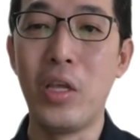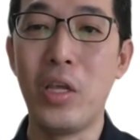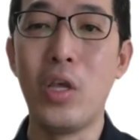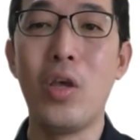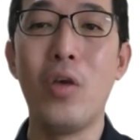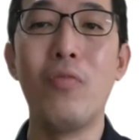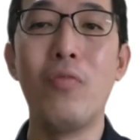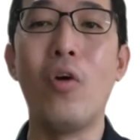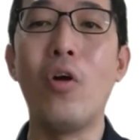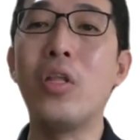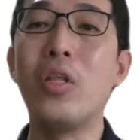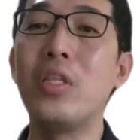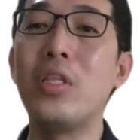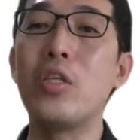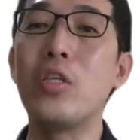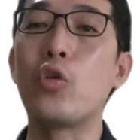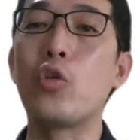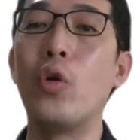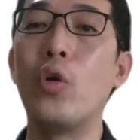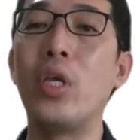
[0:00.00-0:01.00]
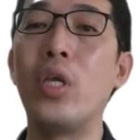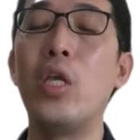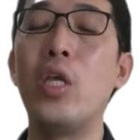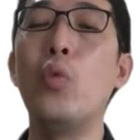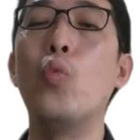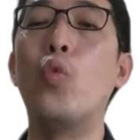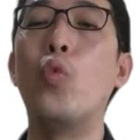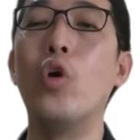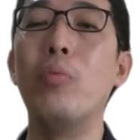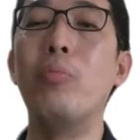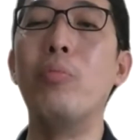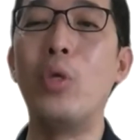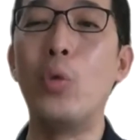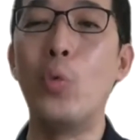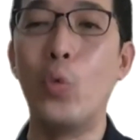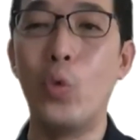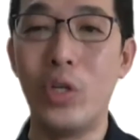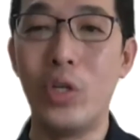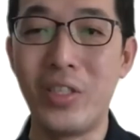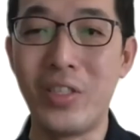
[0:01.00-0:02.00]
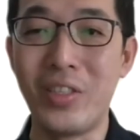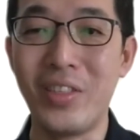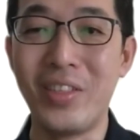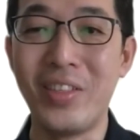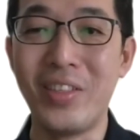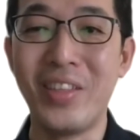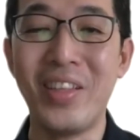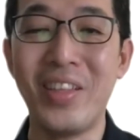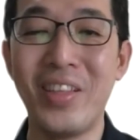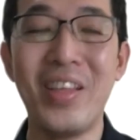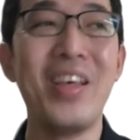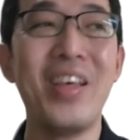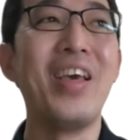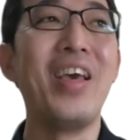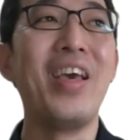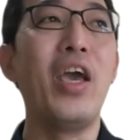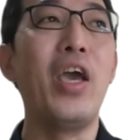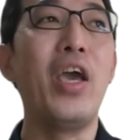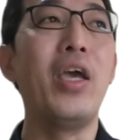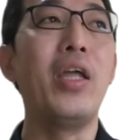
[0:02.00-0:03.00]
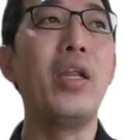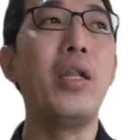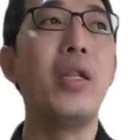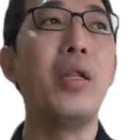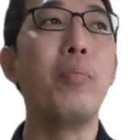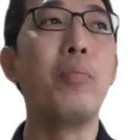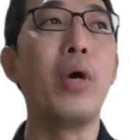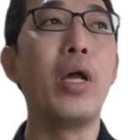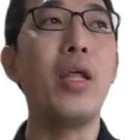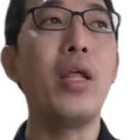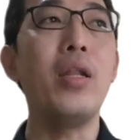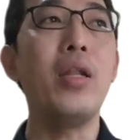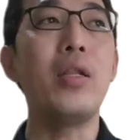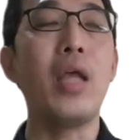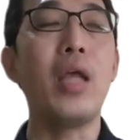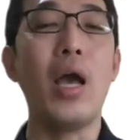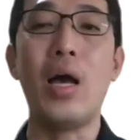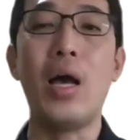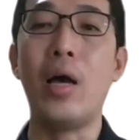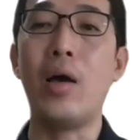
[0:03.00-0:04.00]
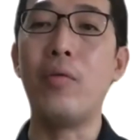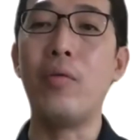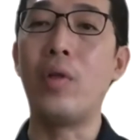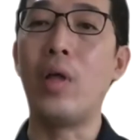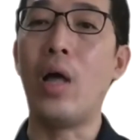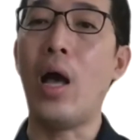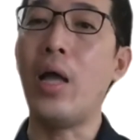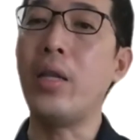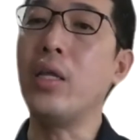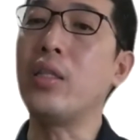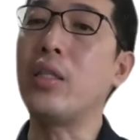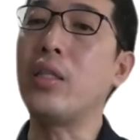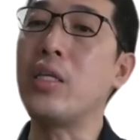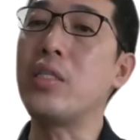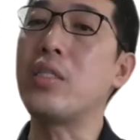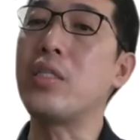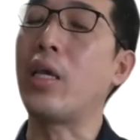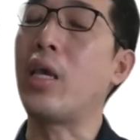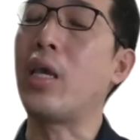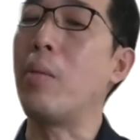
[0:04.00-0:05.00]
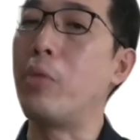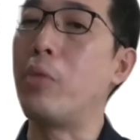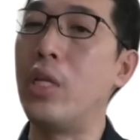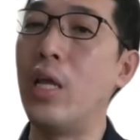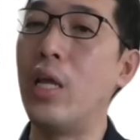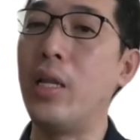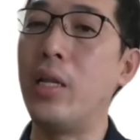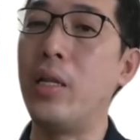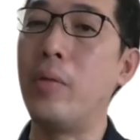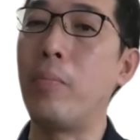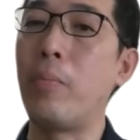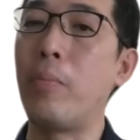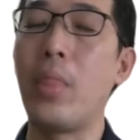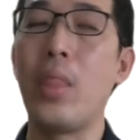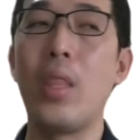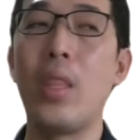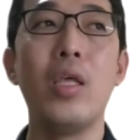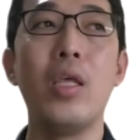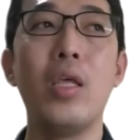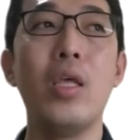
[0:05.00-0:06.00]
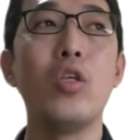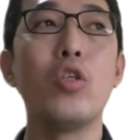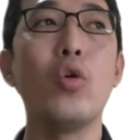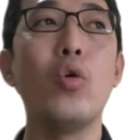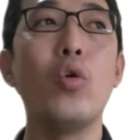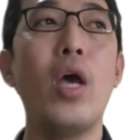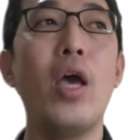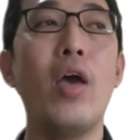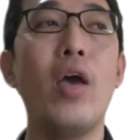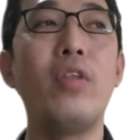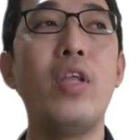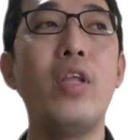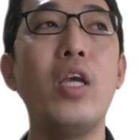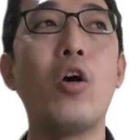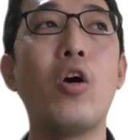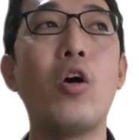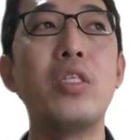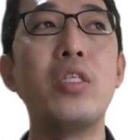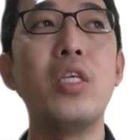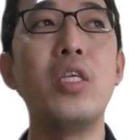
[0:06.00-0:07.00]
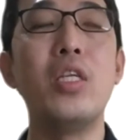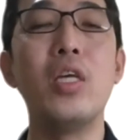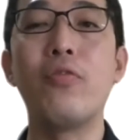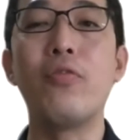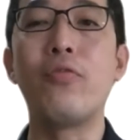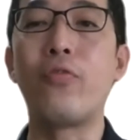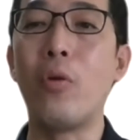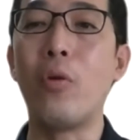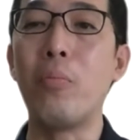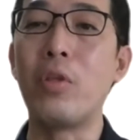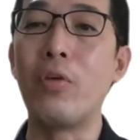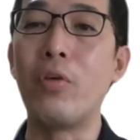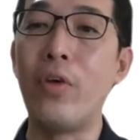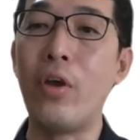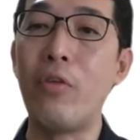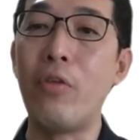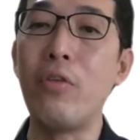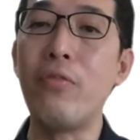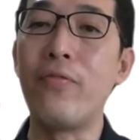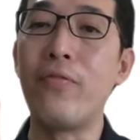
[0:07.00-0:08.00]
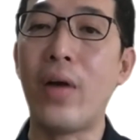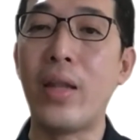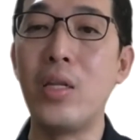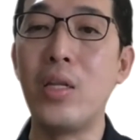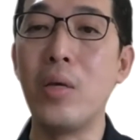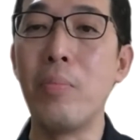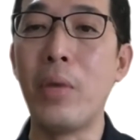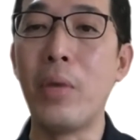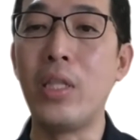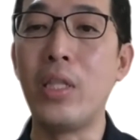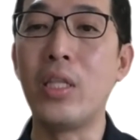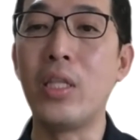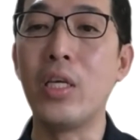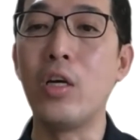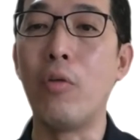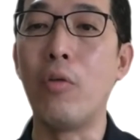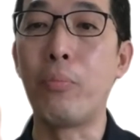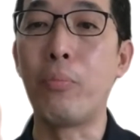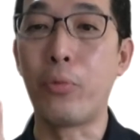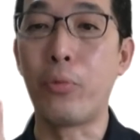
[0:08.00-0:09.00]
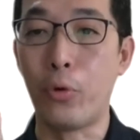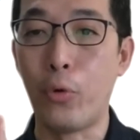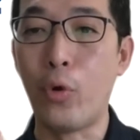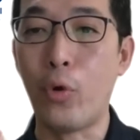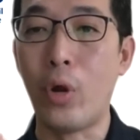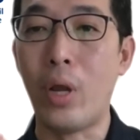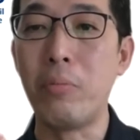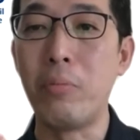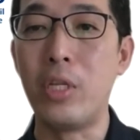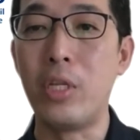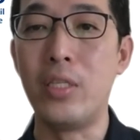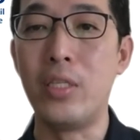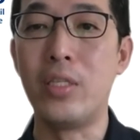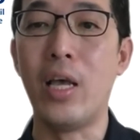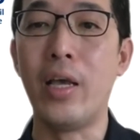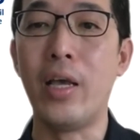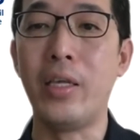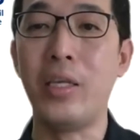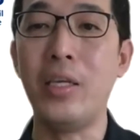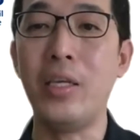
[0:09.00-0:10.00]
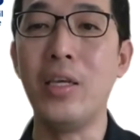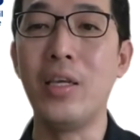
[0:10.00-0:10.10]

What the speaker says: Volunteers going in would be worse. But then there are other things that can be done. So have they considered from the very fundamental of program design?